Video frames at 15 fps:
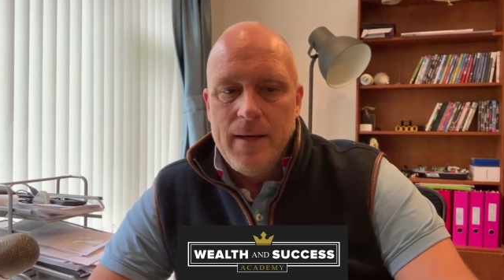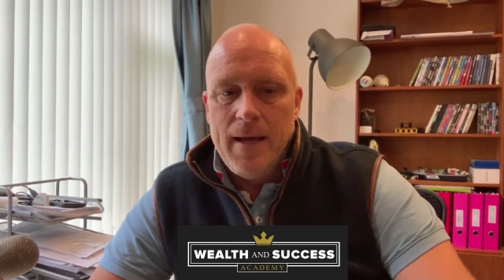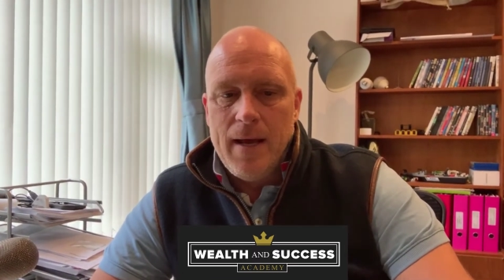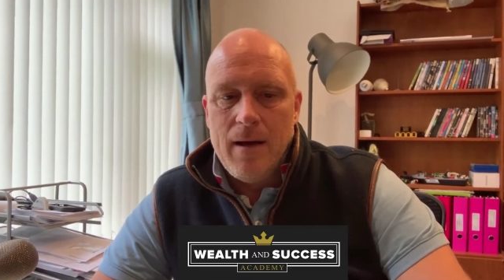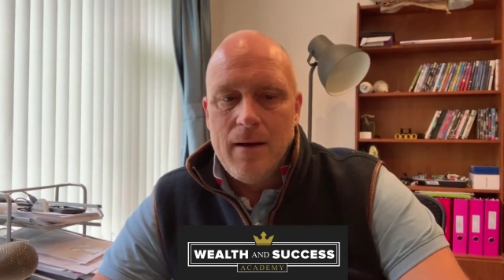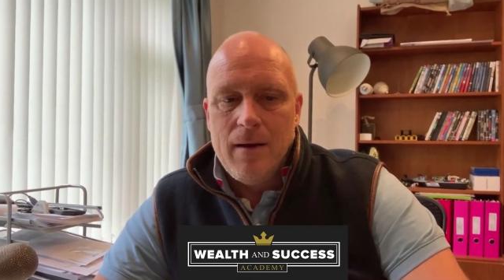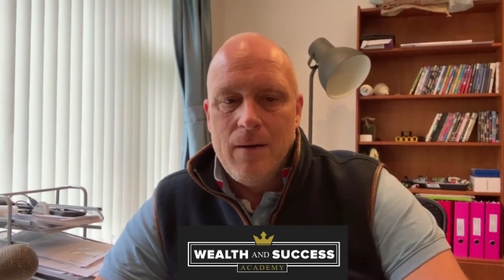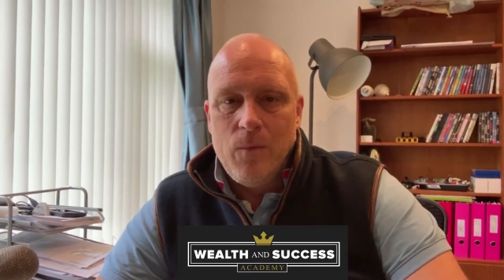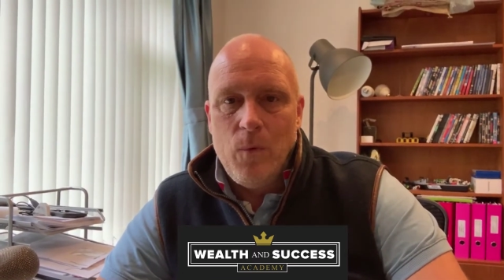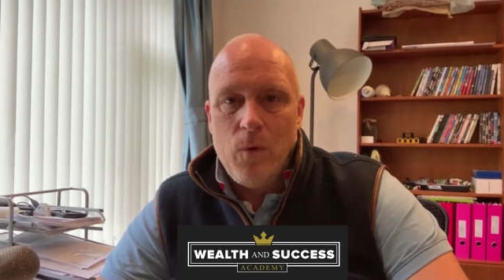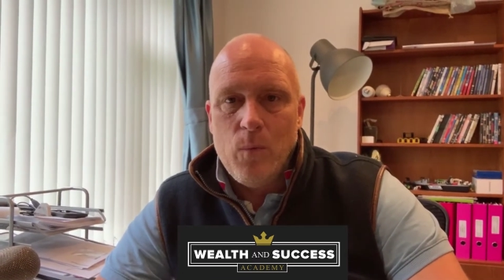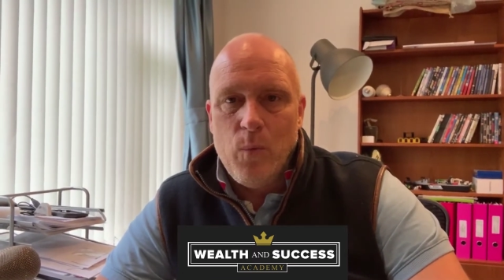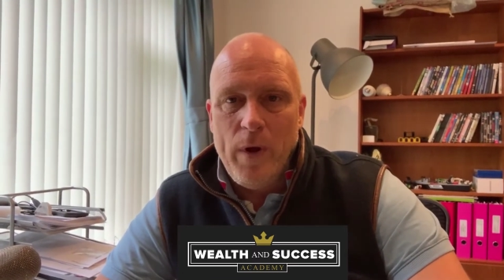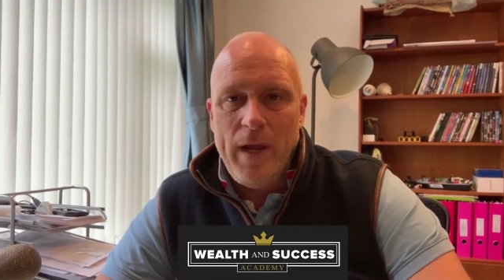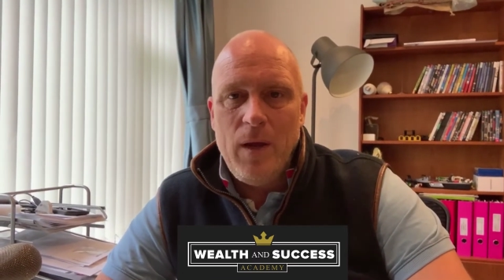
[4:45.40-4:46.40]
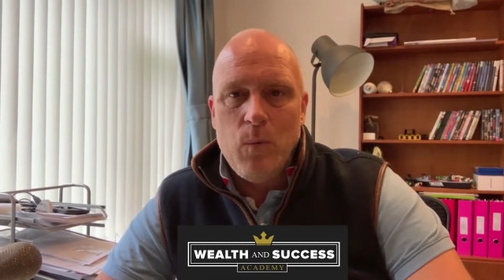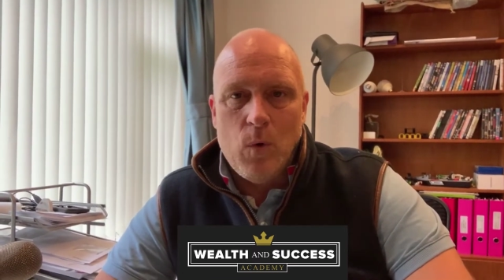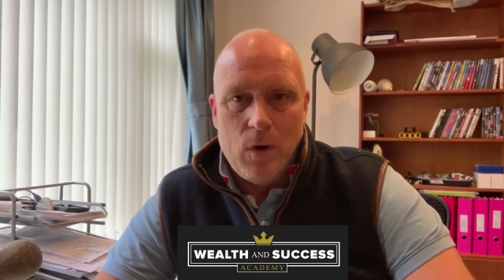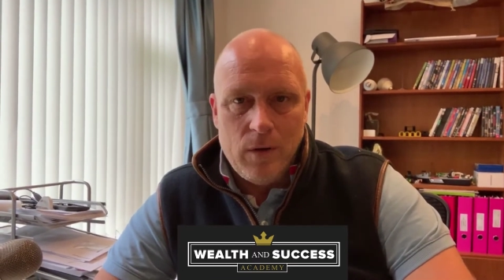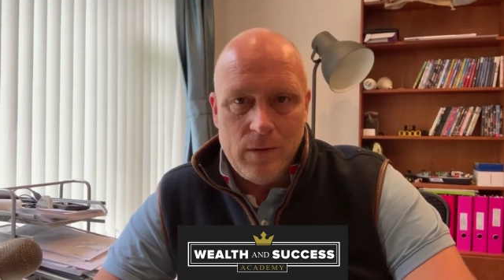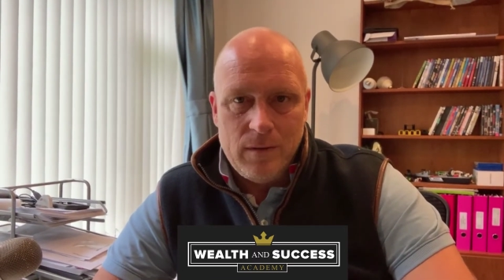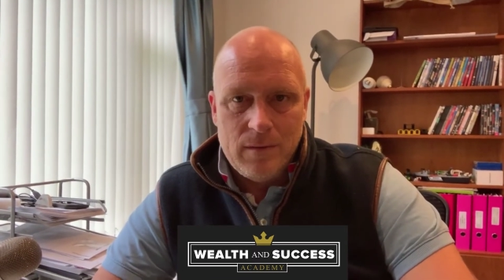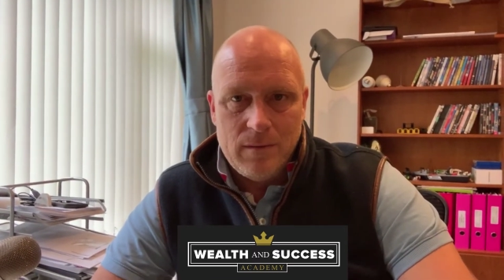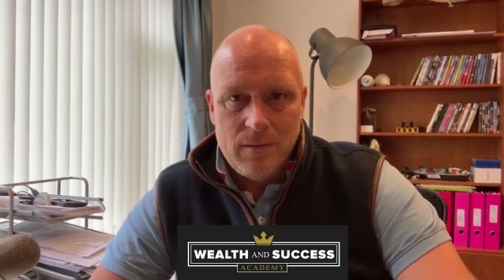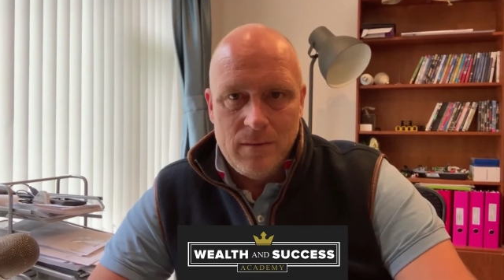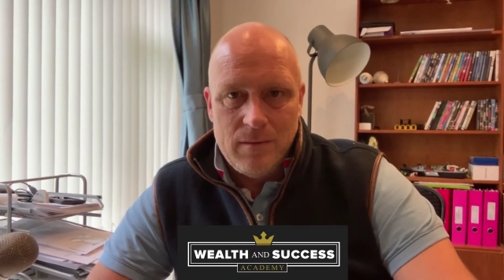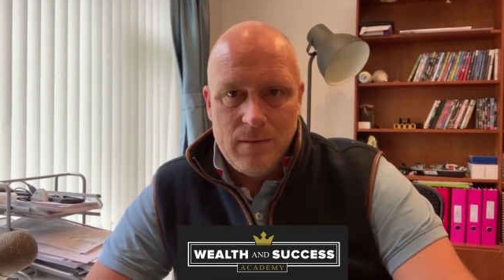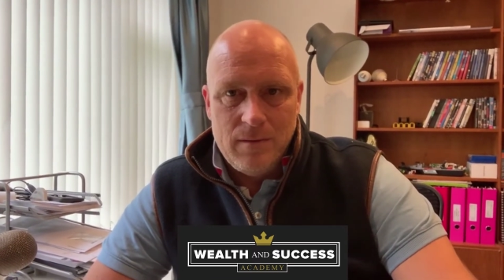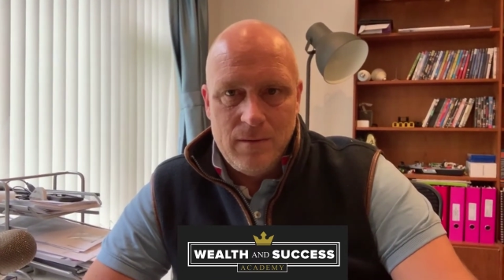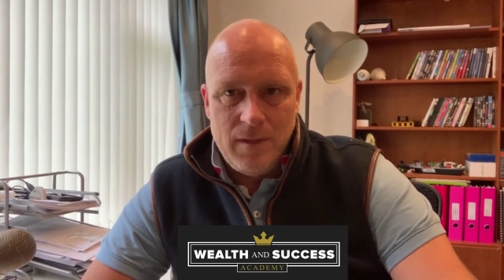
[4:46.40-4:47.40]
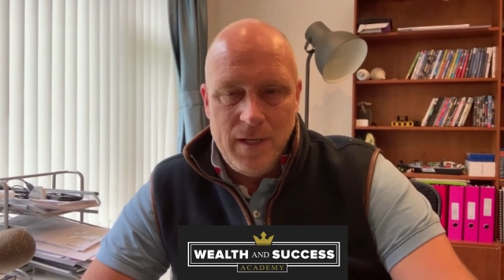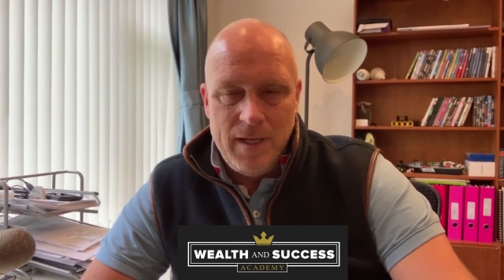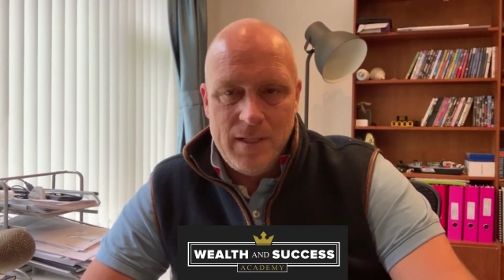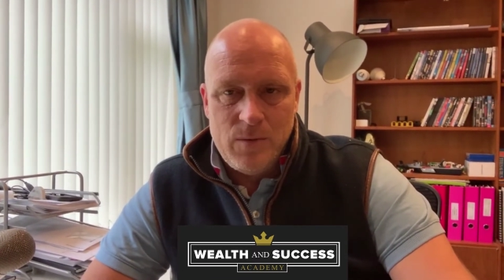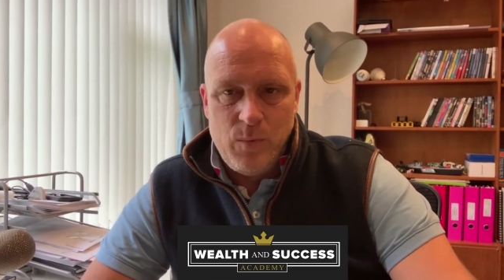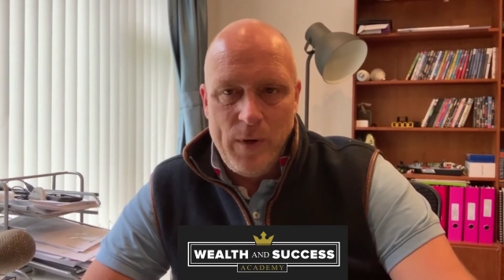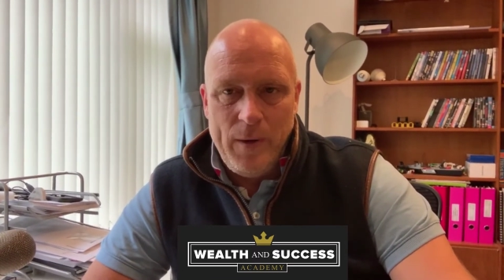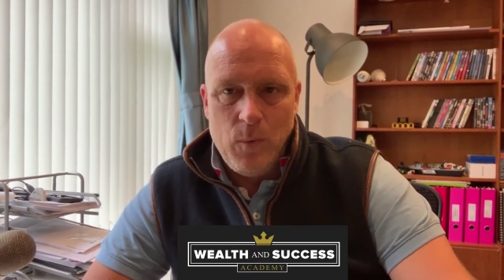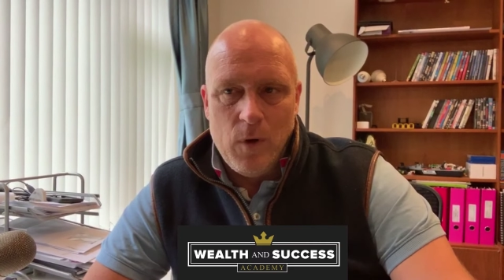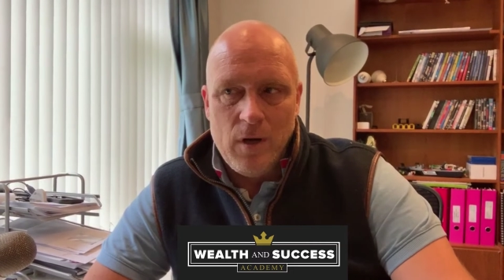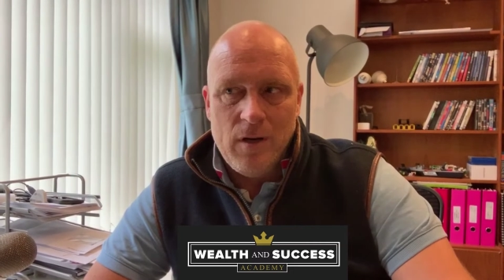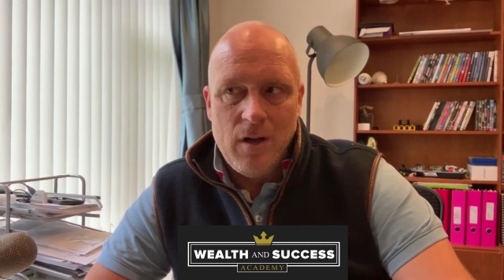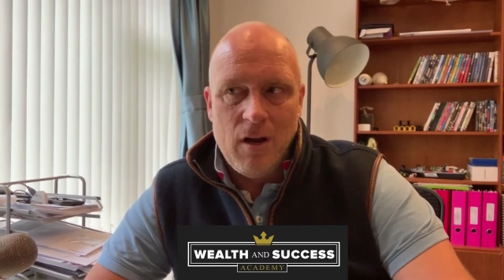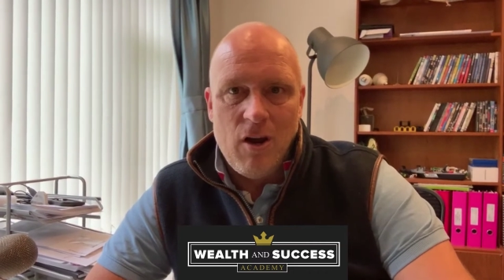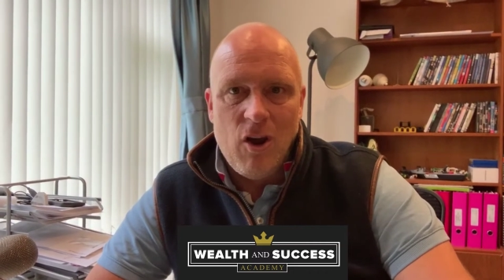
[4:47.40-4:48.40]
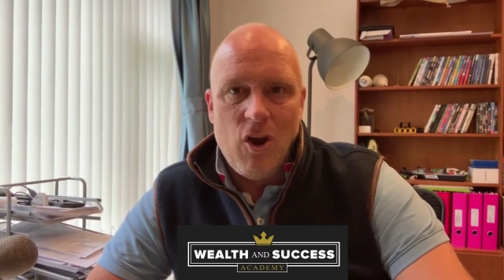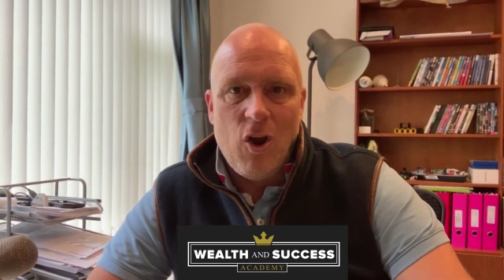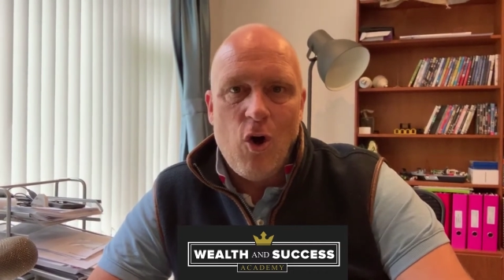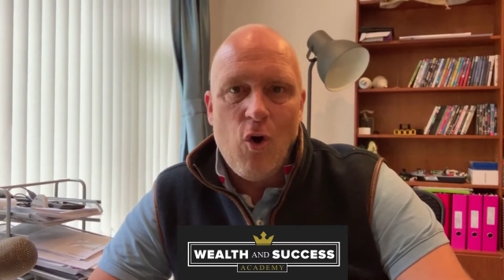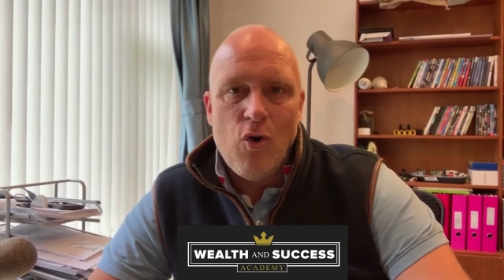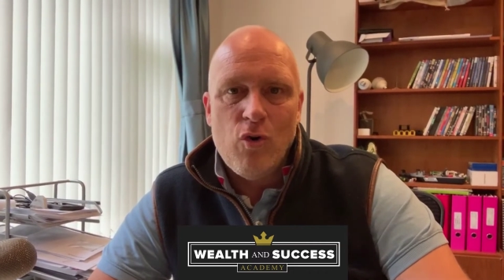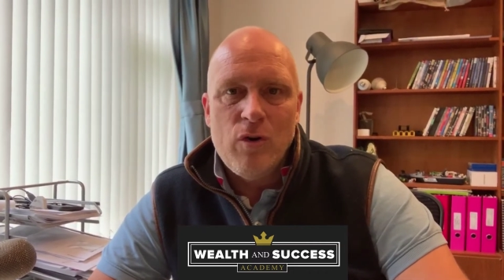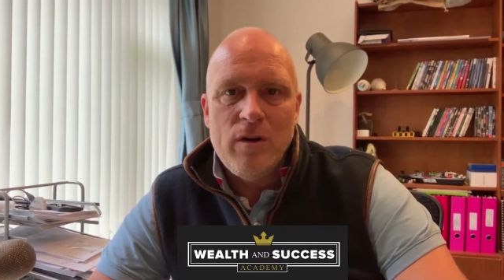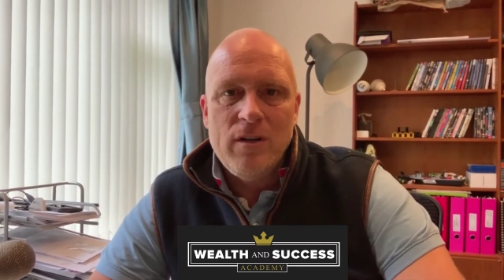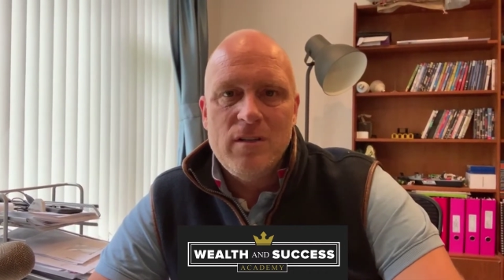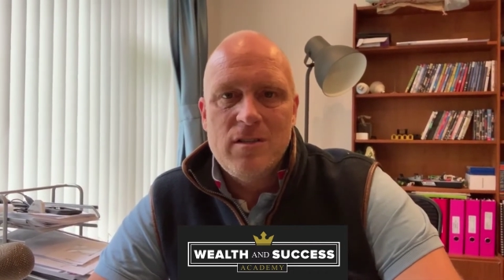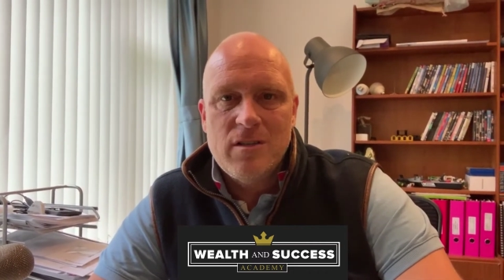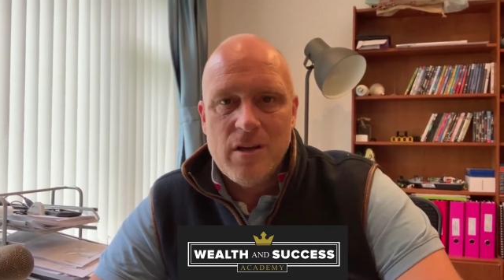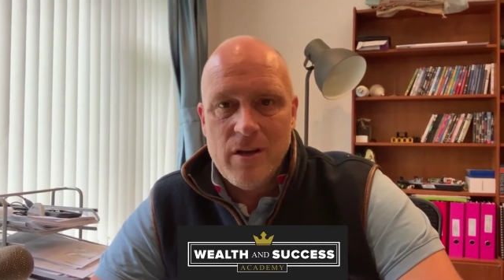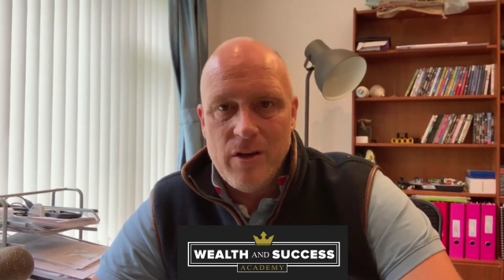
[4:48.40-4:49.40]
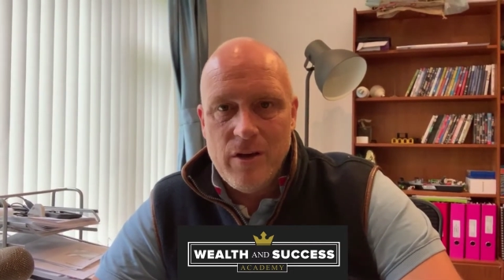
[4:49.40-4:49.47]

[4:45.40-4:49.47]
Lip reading: Now, what we want is long-term